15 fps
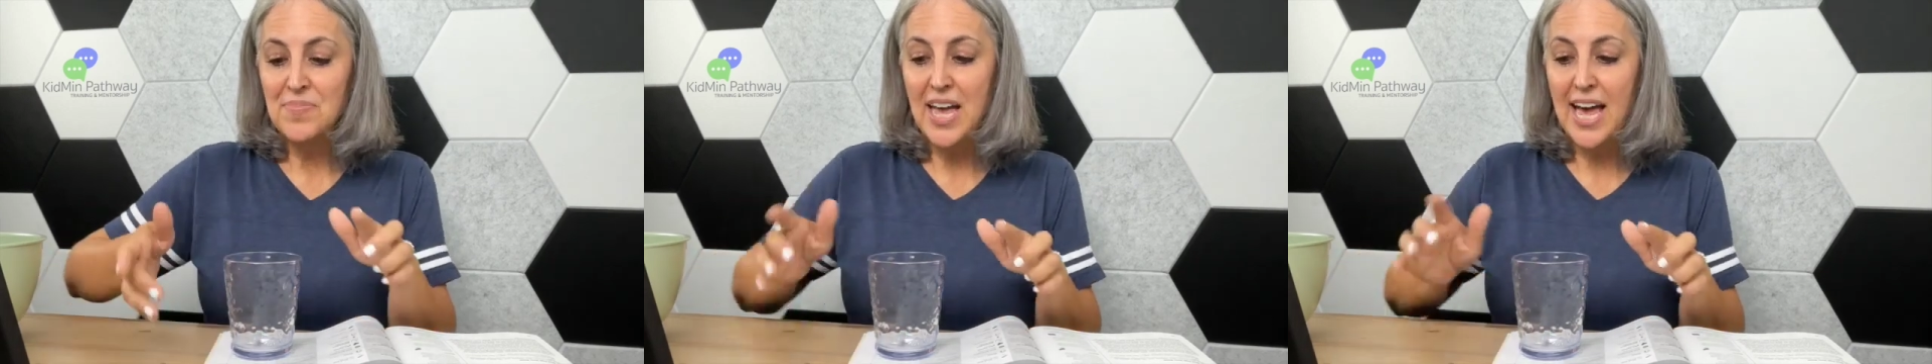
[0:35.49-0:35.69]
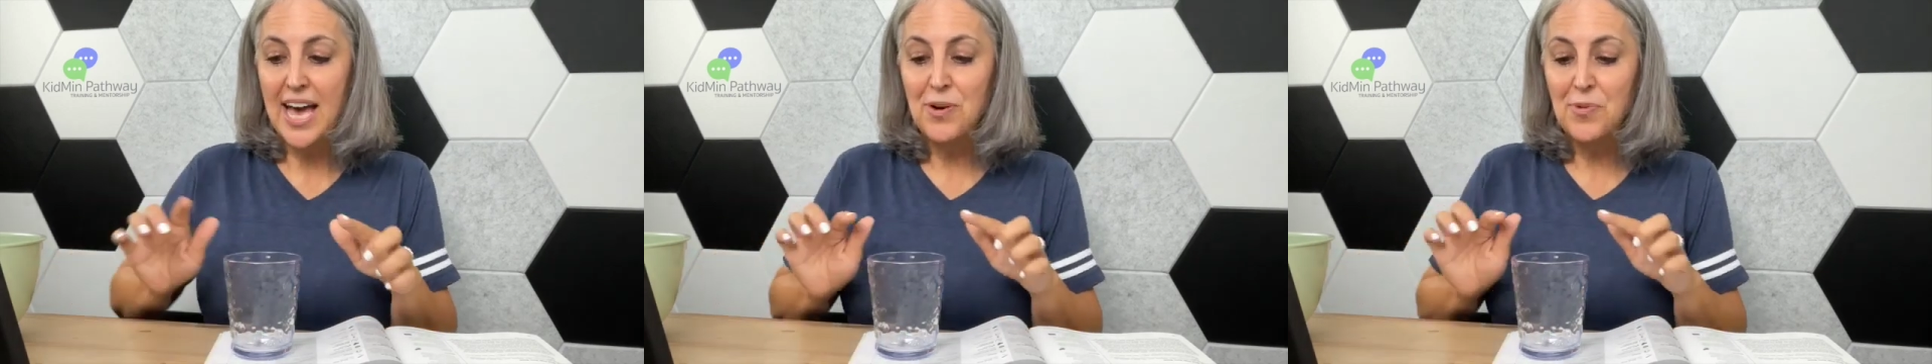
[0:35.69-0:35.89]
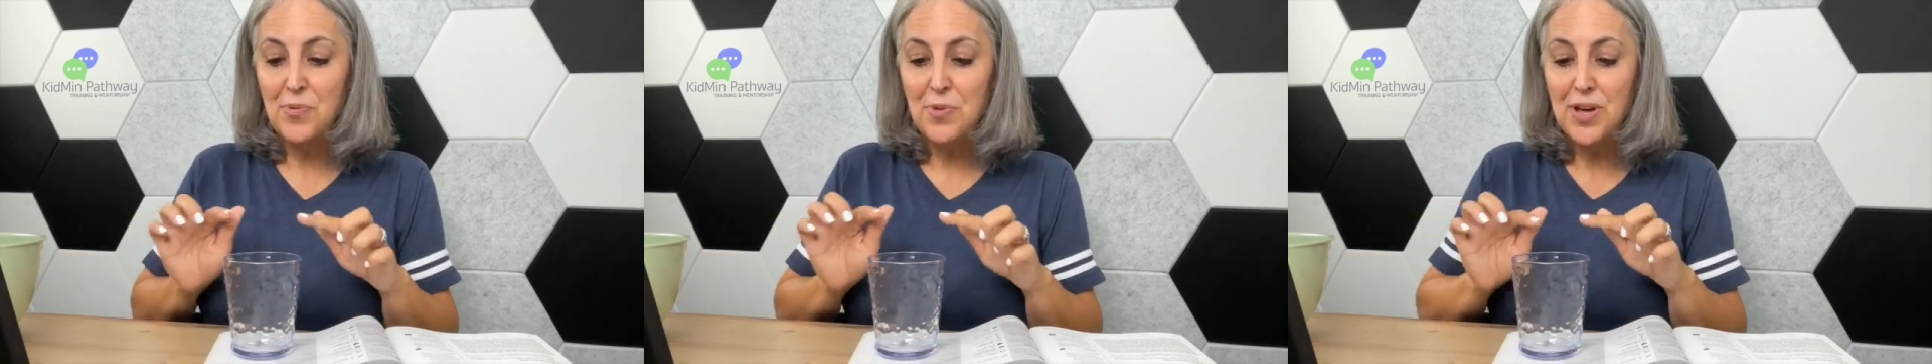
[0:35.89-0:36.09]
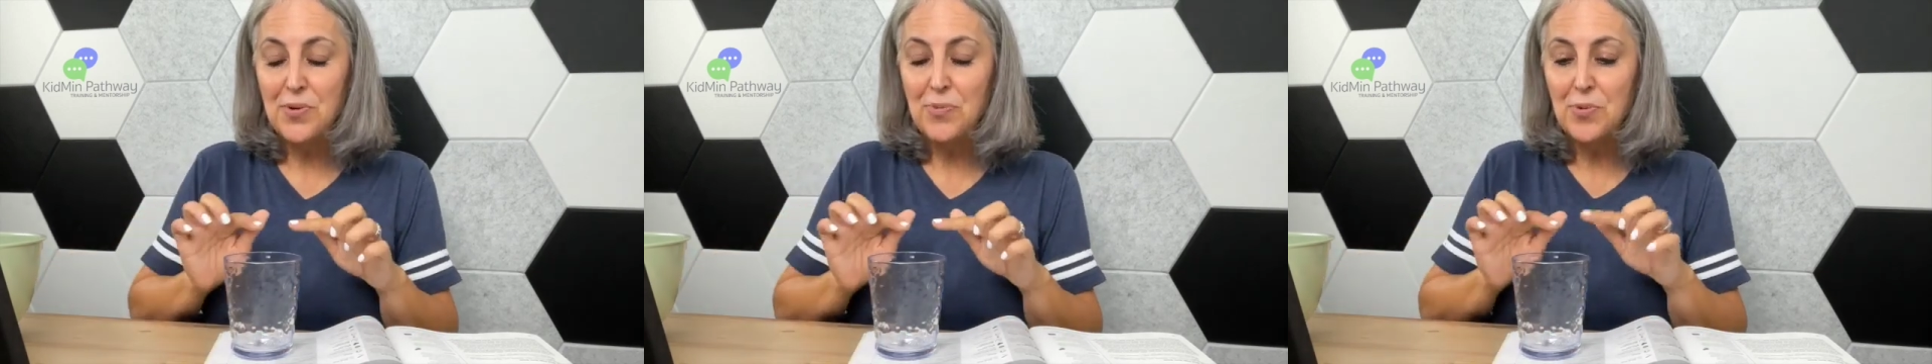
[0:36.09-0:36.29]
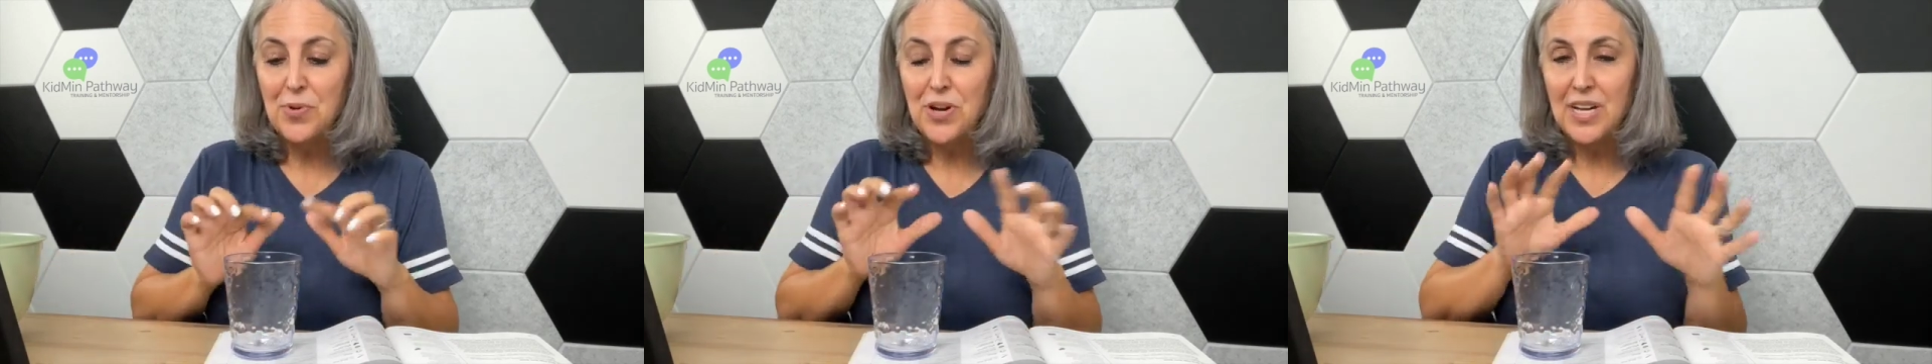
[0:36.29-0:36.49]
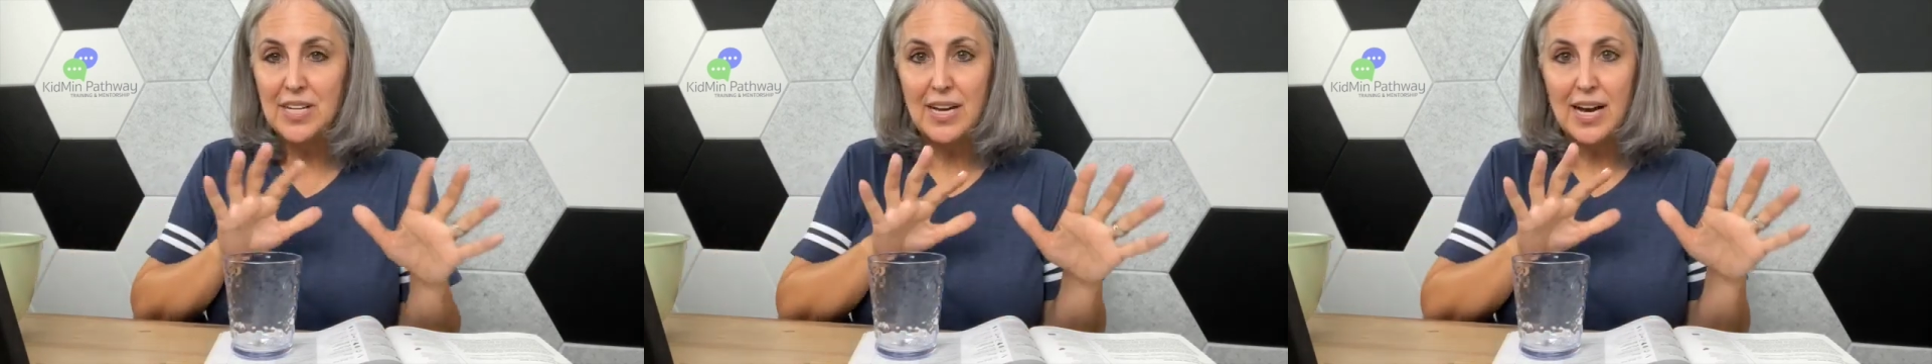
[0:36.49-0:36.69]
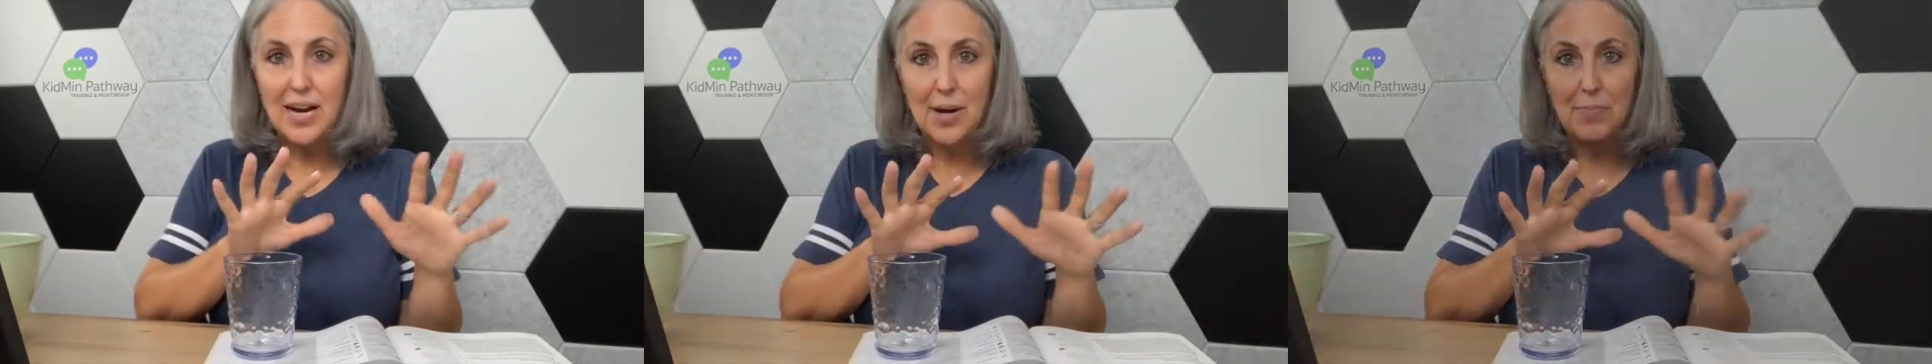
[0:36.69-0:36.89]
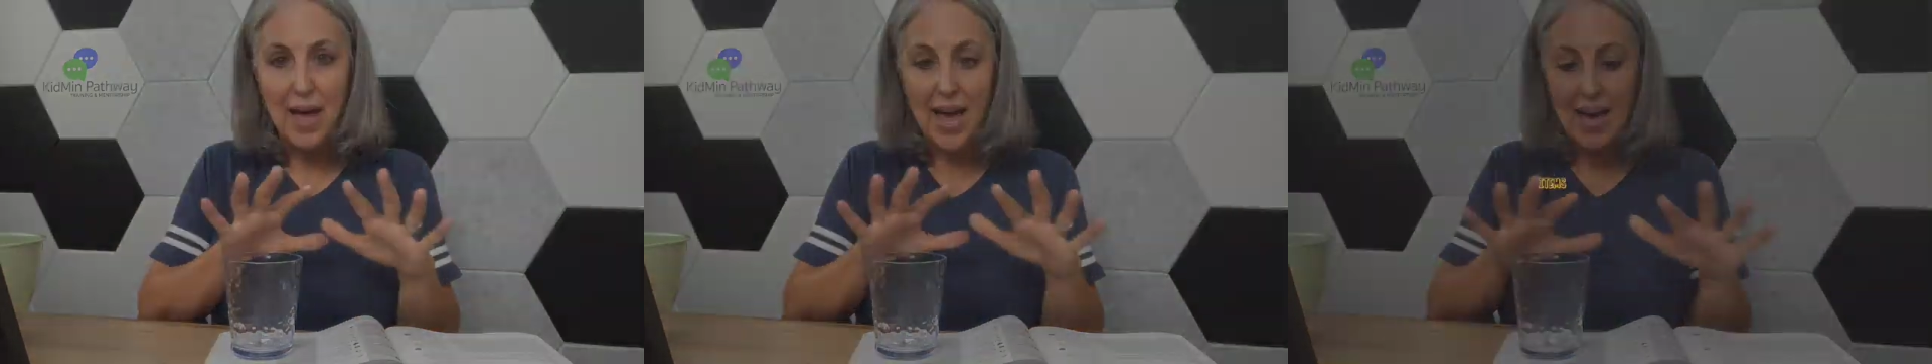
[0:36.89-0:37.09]
and we would
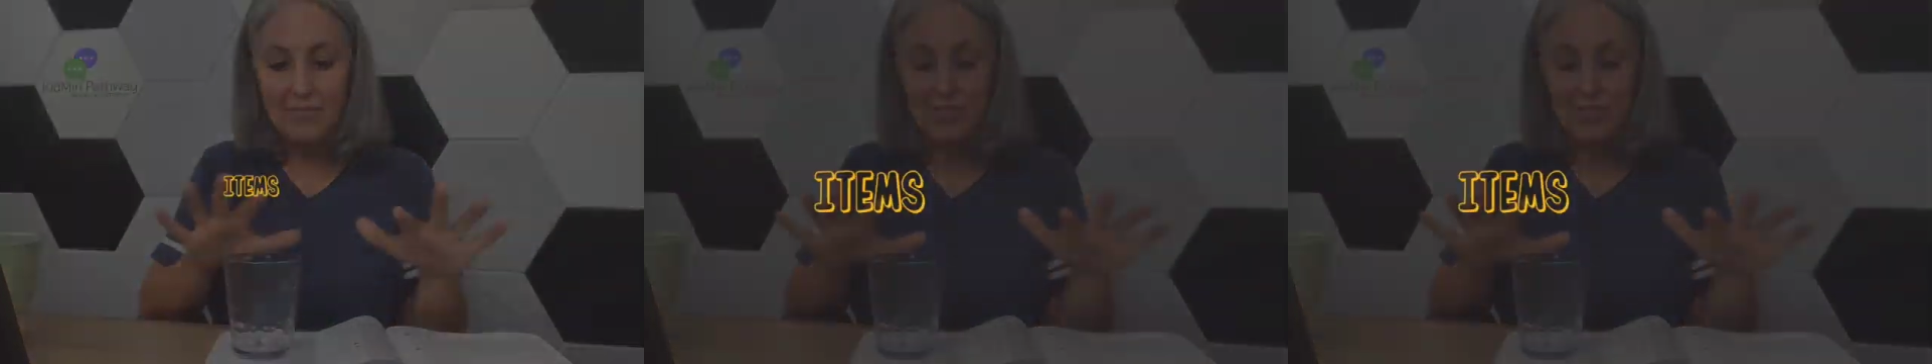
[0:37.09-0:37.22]
um, have